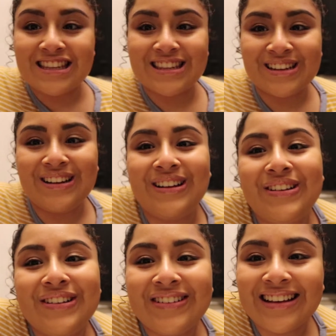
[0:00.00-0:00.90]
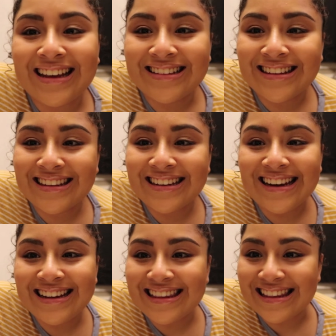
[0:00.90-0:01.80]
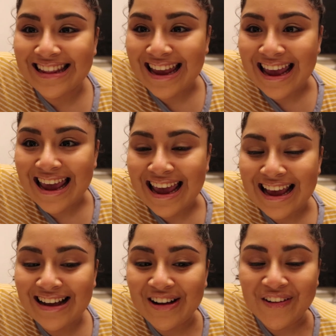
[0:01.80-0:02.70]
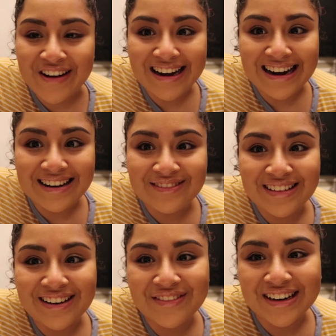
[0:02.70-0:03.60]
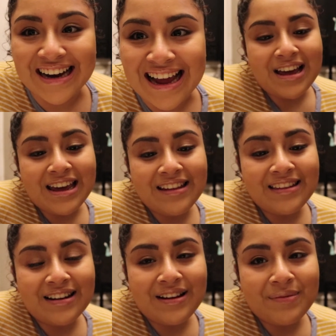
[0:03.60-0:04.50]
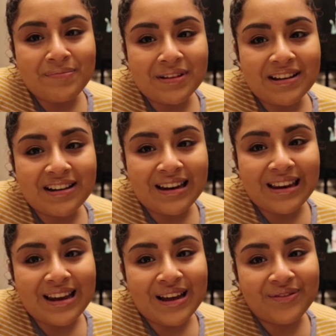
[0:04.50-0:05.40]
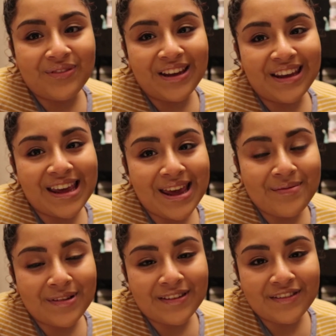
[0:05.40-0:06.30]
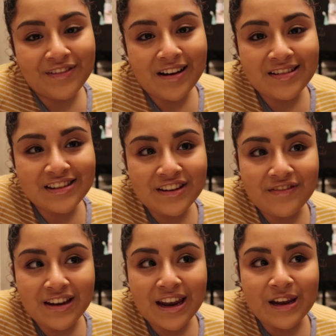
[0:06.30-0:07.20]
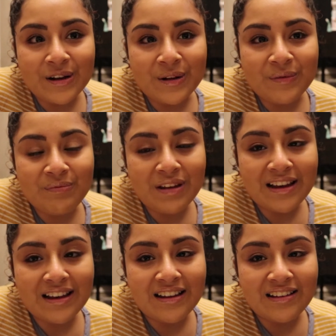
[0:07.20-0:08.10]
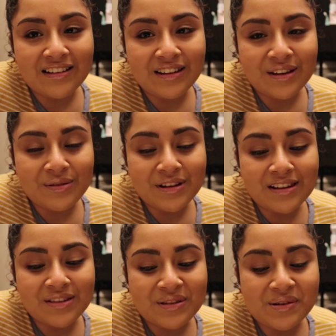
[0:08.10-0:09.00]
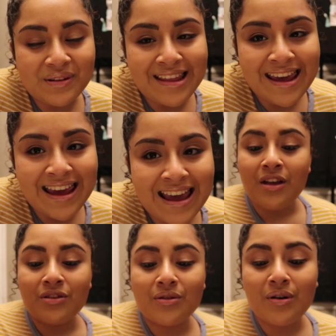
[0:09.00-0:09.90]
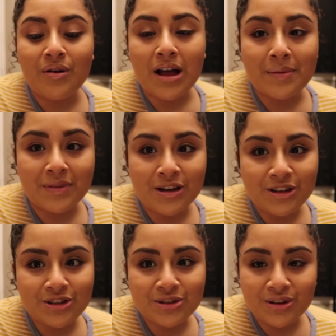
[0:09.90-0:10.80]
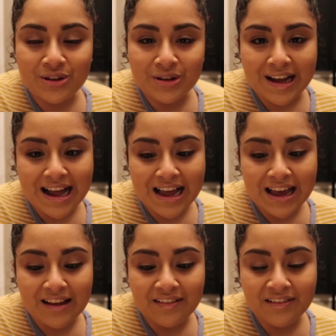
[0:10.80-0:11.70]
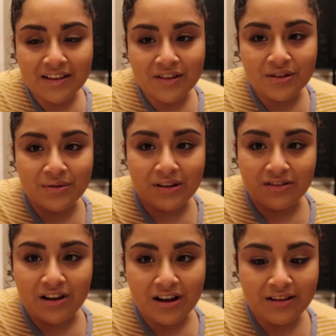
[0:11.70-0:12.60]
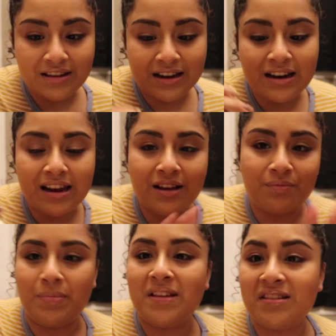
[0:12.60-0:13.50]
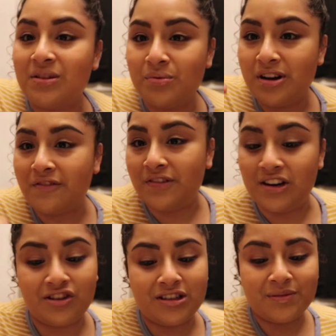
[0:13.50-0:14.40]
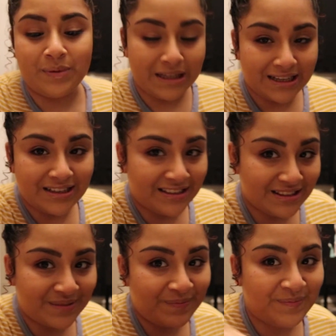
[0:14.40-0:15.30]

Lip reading: So it's the next day or night, whatever. I ended up not being able to finish the video because it was so late. So I'm gonna show you guys the results, and like basically we're gonna finish this because